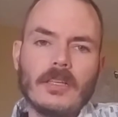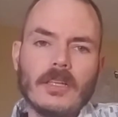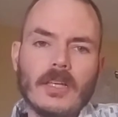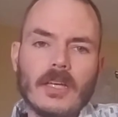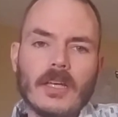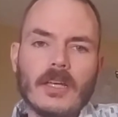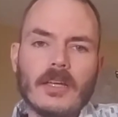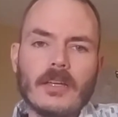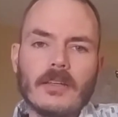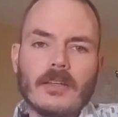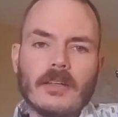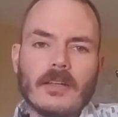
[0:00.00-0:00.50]

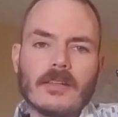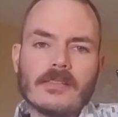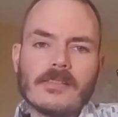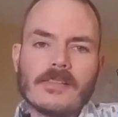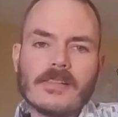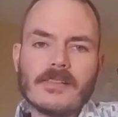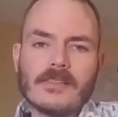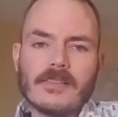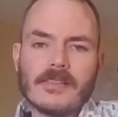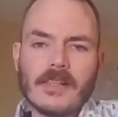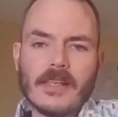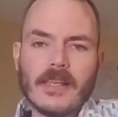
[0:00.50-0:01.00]
not
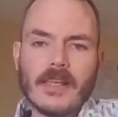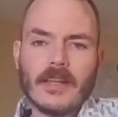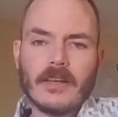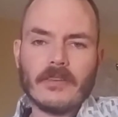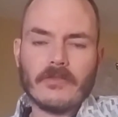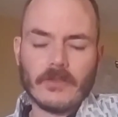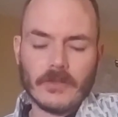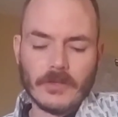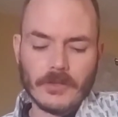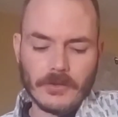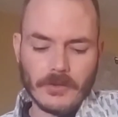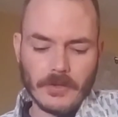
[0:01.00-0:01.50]
since the
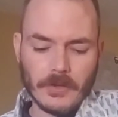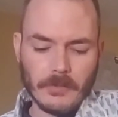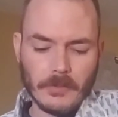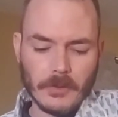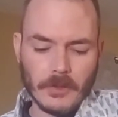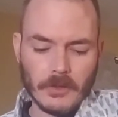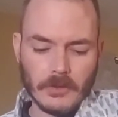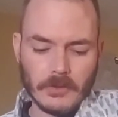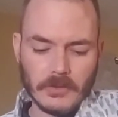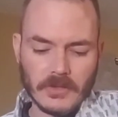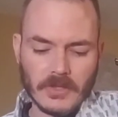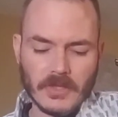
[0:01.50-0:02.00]
anniversary
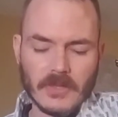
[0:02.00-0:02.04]
post,